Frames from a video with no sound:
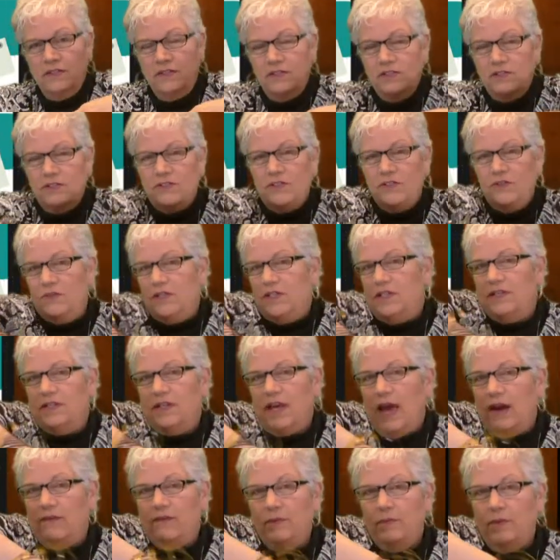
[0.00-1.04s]
You'll do this.
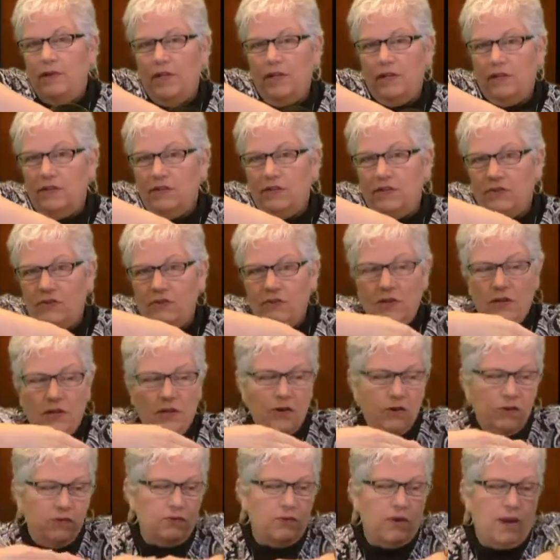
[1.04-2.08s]
Everybody in the
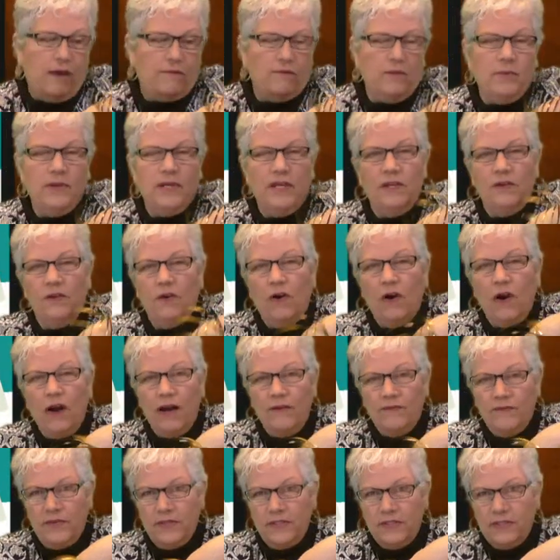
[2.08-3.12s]
studio, everybody in our
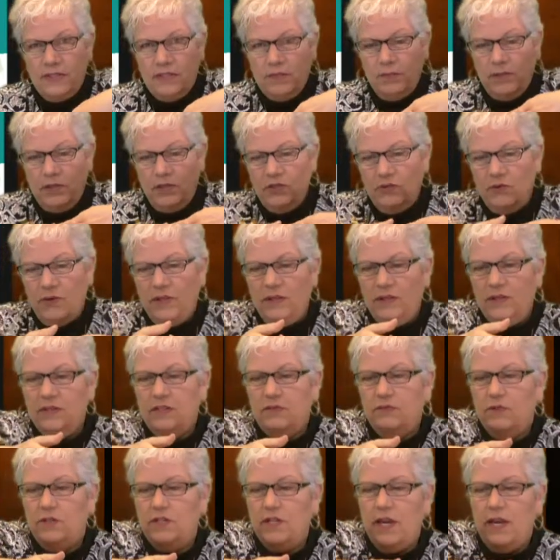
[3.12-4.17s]
office has been doing this
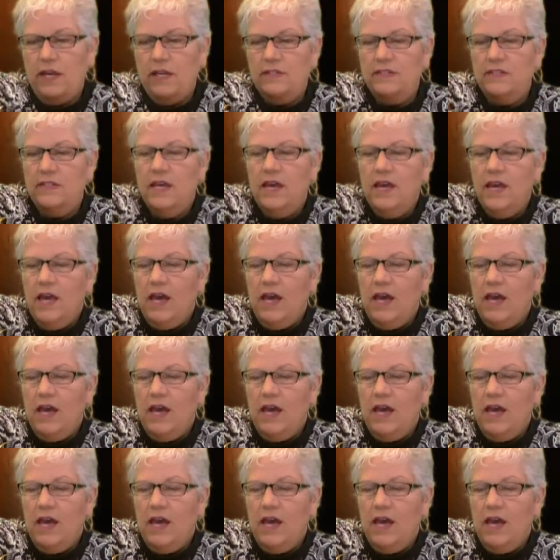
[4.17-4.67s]
for days.